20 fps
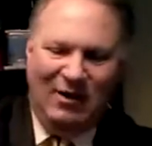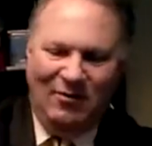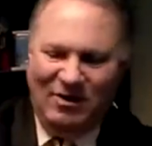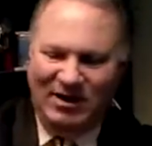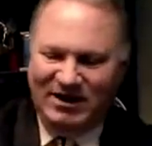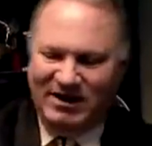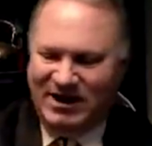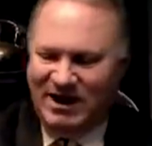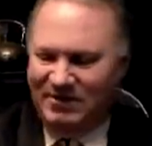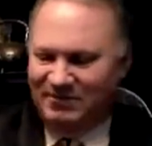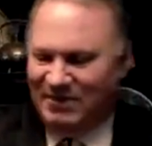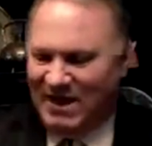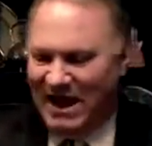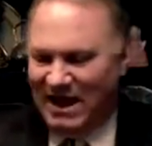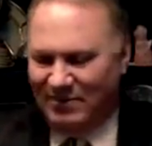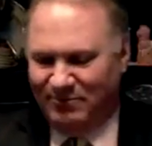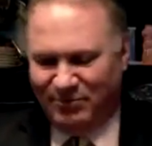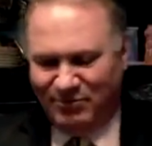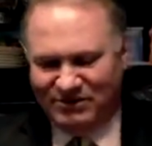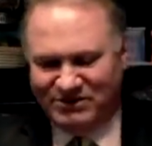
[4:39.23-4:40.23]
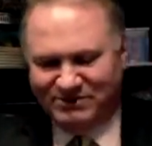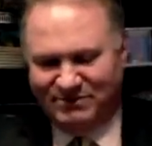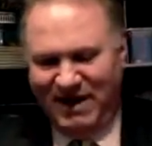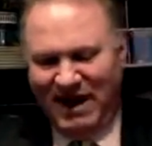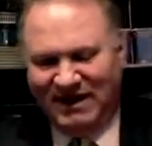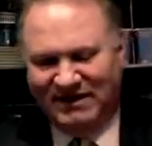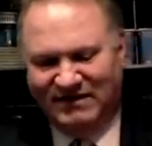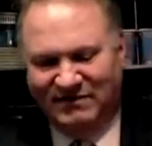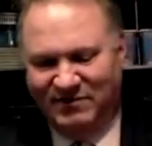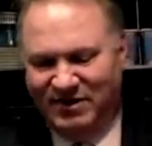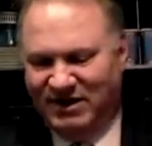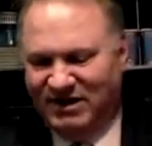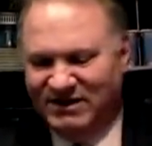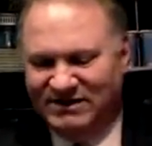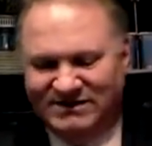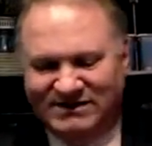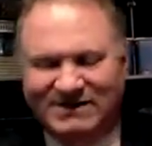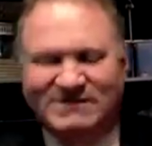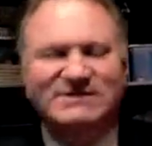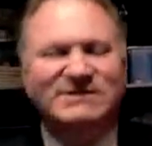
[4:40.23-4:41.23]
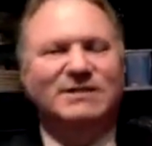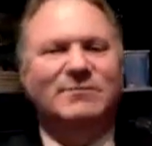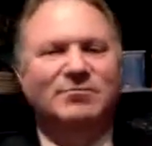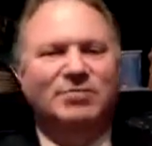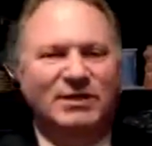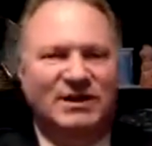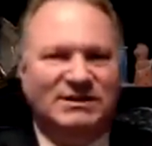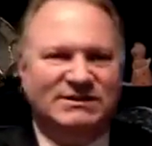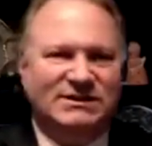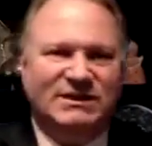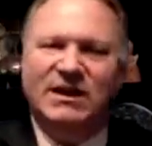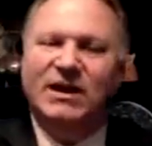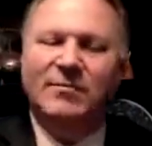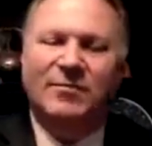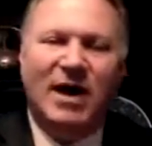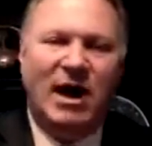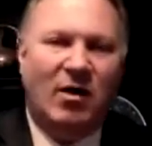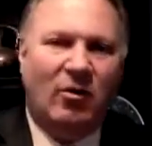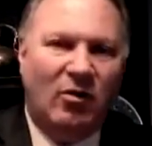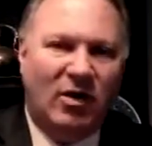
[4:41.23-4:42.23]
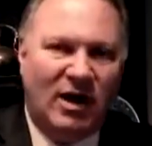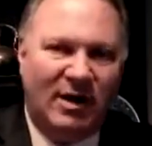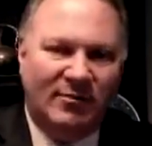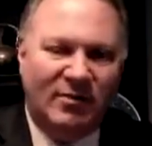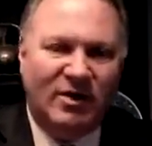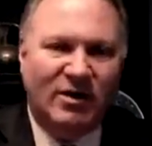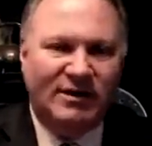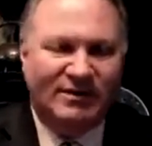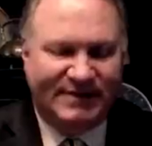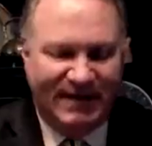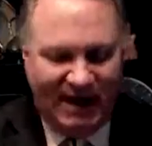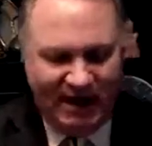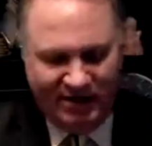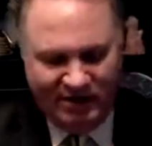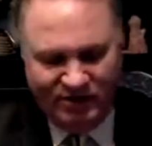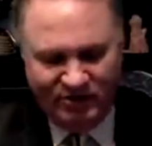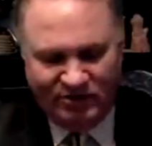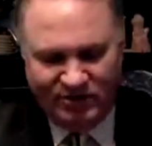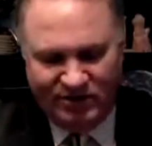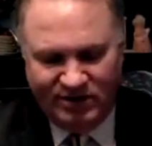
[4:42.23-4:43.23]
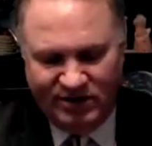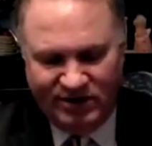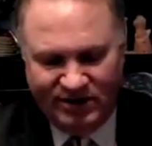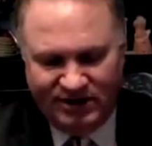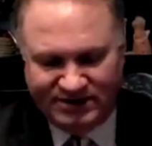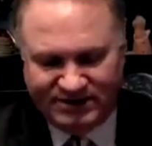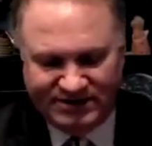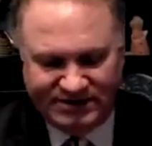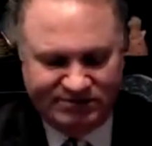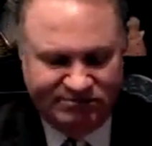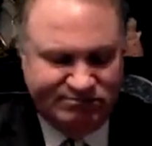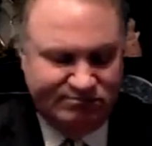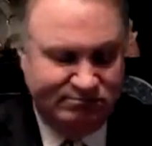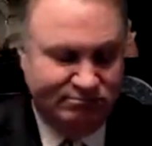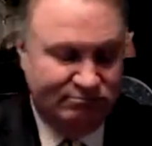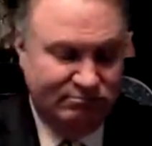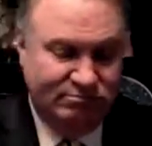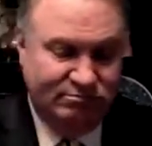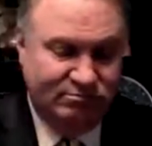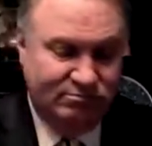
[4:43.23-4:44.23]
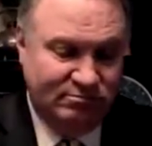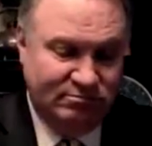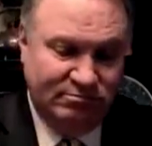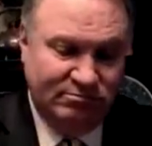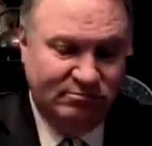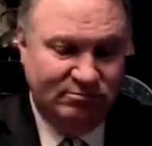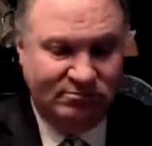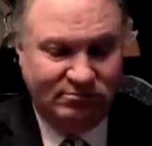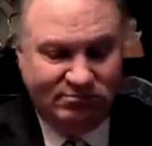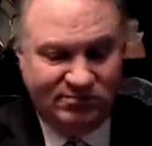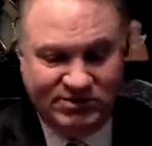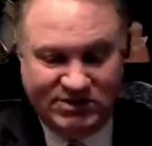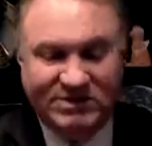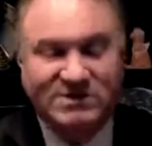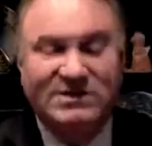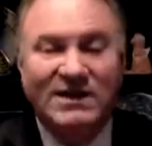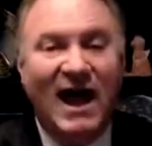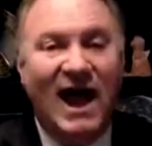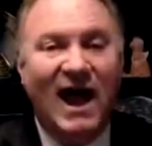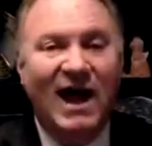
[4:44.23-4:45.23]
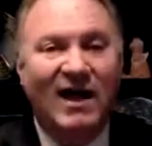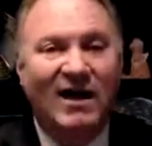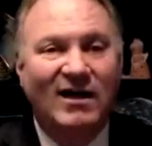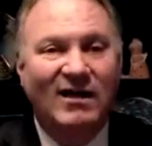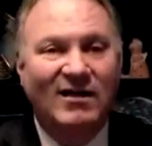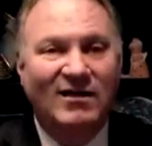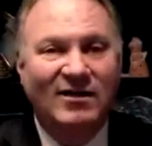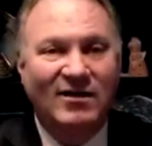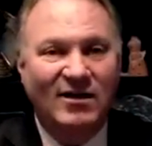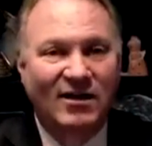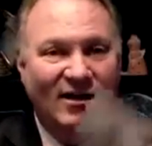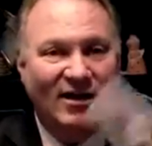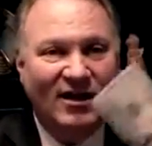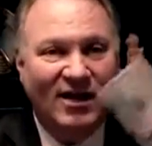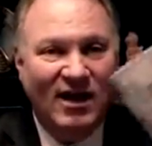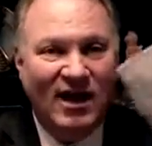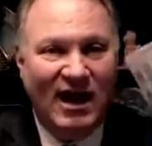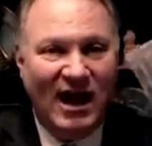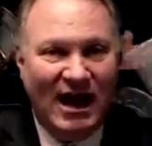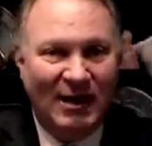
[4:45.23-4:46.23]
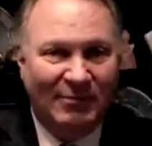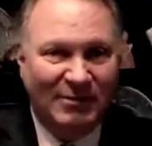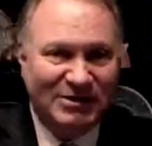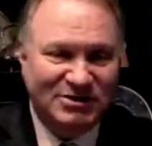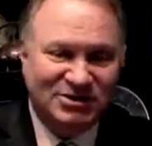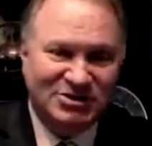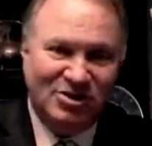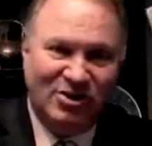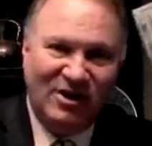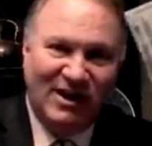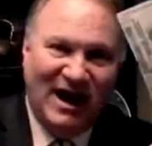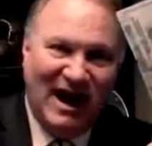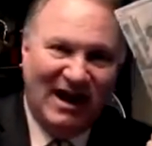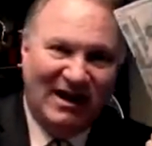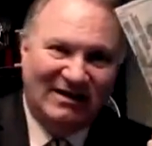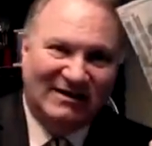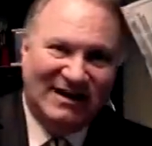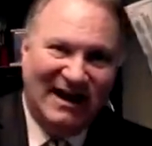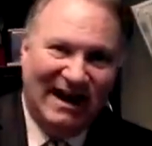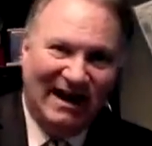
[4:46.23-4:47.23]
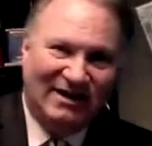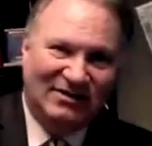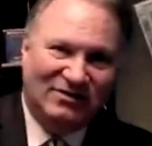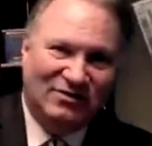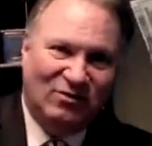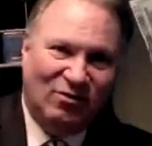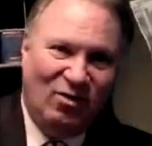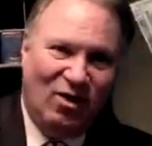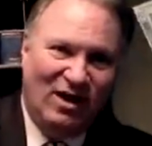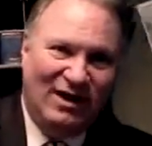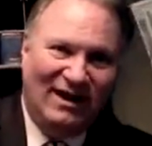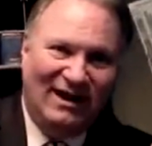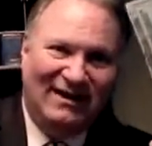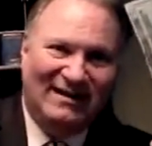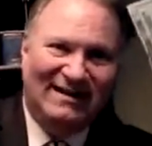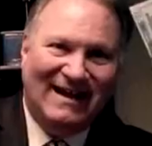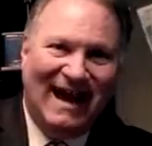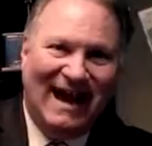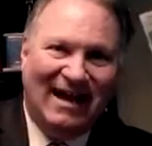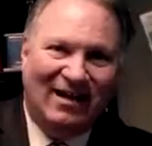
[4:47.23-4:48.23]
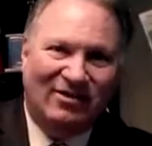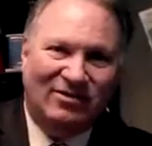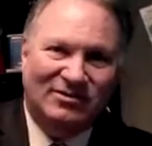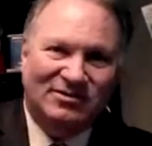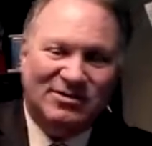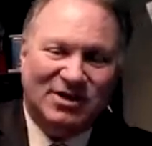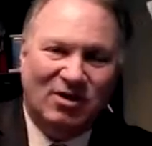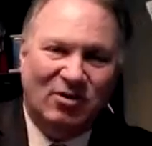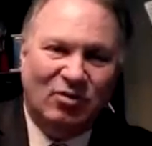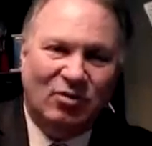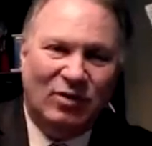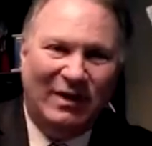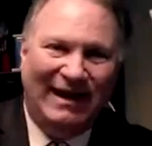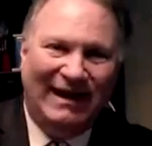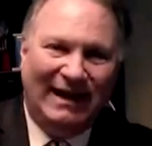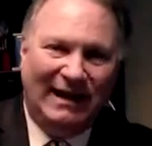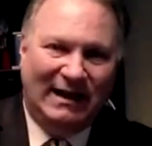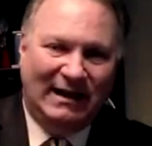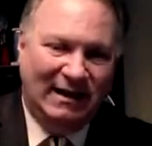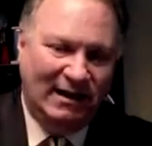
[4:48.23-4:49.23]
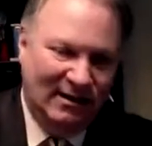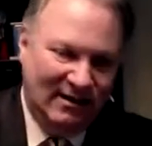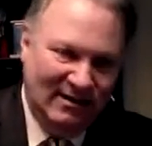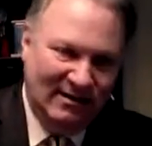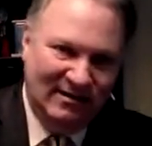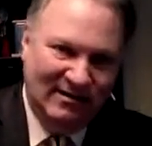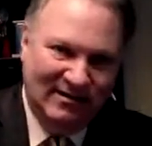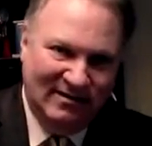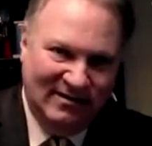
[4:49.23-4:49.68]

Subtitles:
I want to keep that in perspective because the simplicity about what I'm going to tell you is just that. I'm going to show you how to take $20 a week.